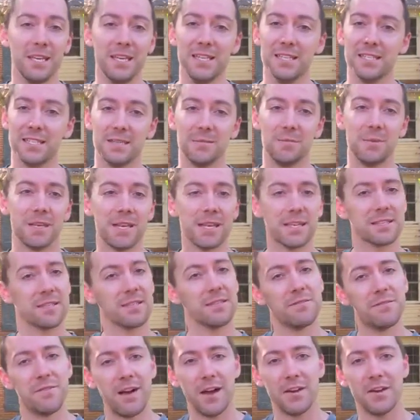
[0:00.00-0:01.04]
easy because of
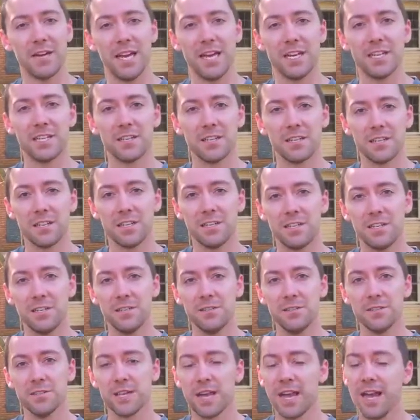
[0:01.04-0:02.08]
the foundational
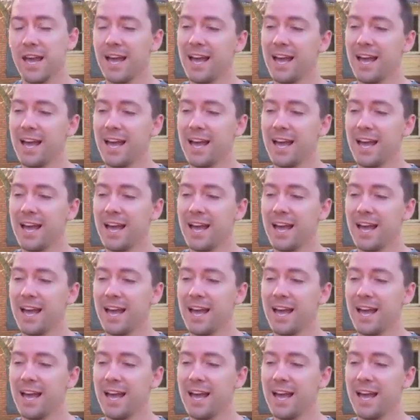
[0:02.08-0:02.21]
issues.